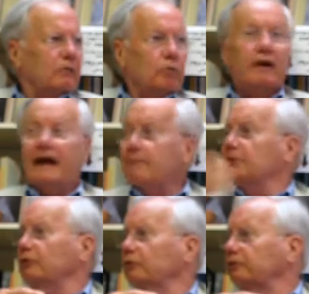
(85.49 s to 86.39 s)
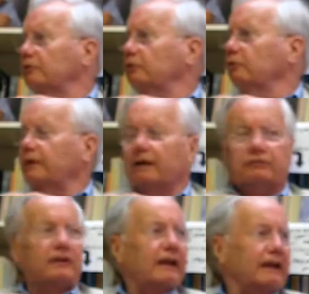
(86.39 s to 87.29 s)
what happened to us in
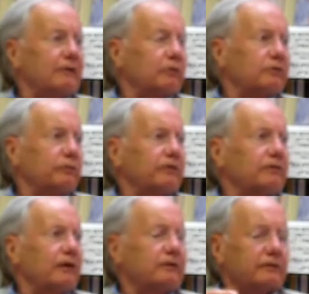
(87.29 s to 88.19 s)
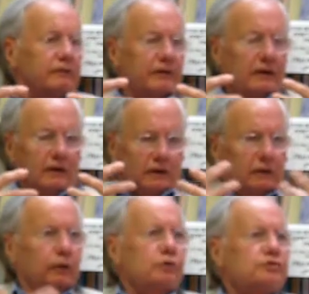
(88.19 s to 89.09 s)
2008 was the result of
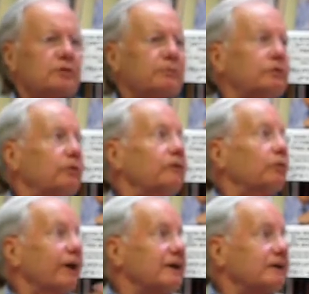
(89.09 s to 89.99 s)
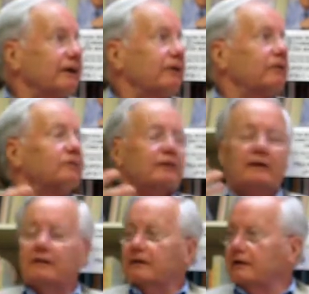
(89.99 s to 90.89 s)
collusion between the regulators and
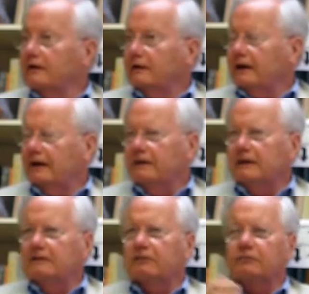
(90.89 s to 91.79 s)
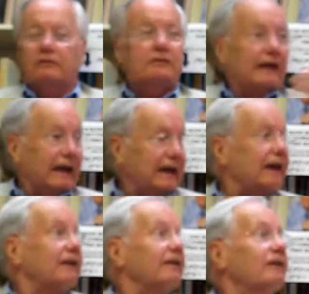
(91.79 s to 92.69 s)
the industries,
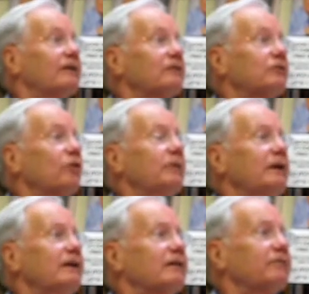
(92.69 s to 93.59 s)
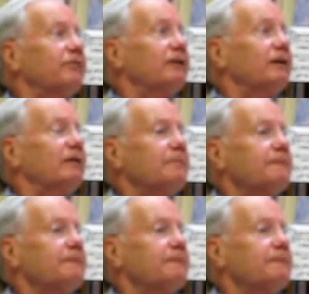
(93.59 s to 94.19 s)
and so many of the